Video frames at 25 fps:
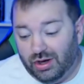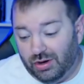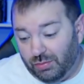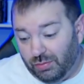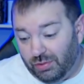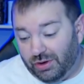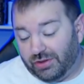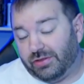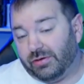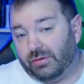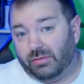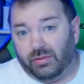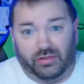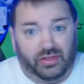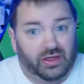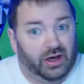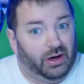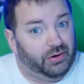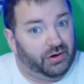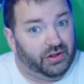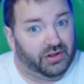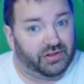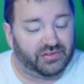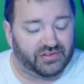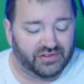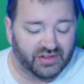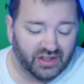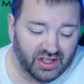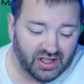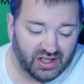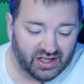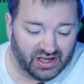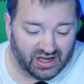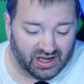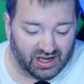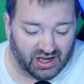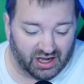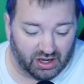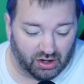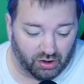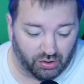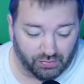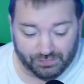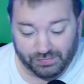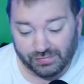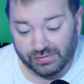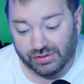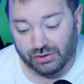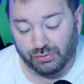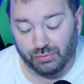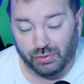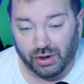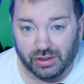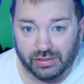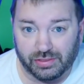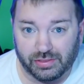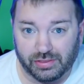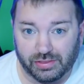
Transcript: with or without us, hopefully with.